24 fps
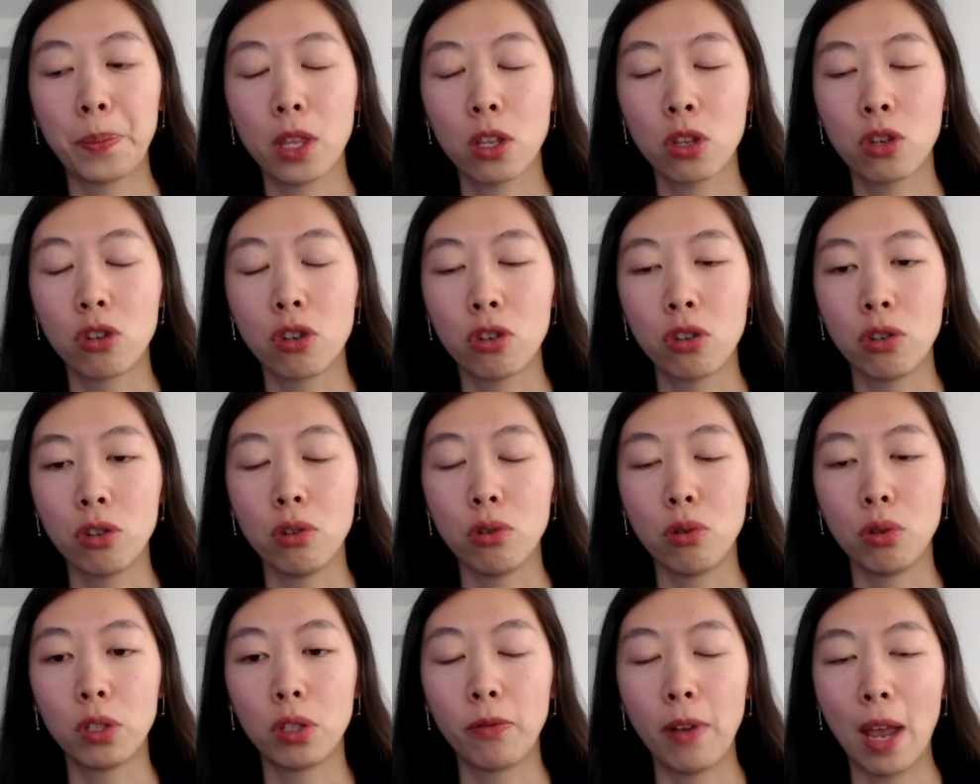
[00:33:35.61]
to
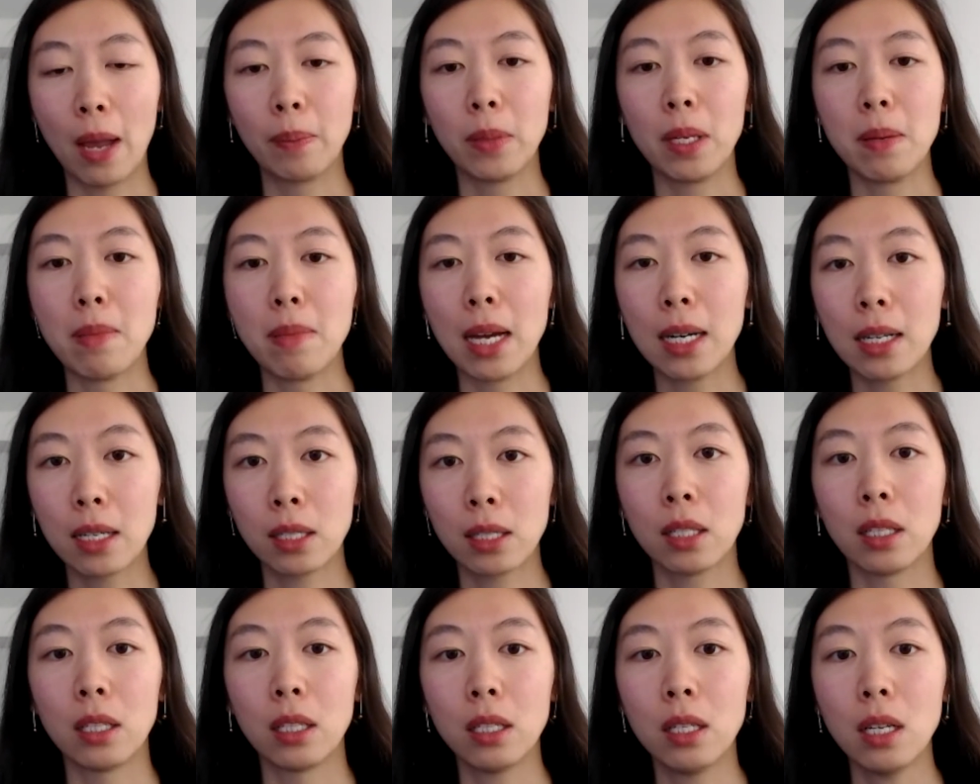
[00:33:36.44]
choose family
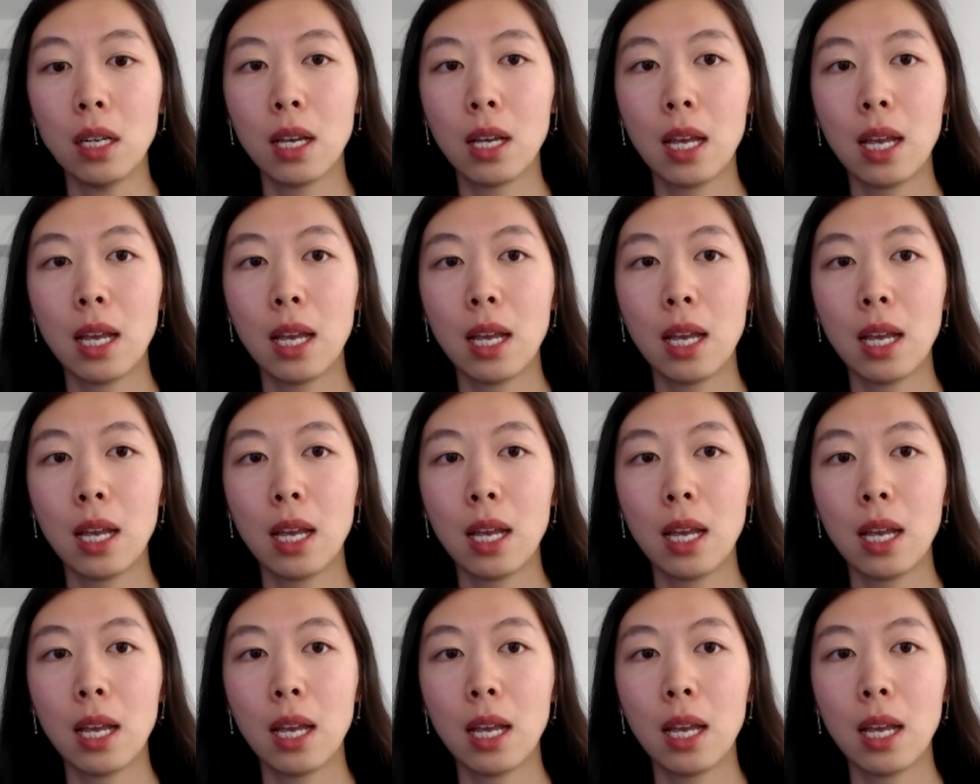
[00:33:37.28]
medicine,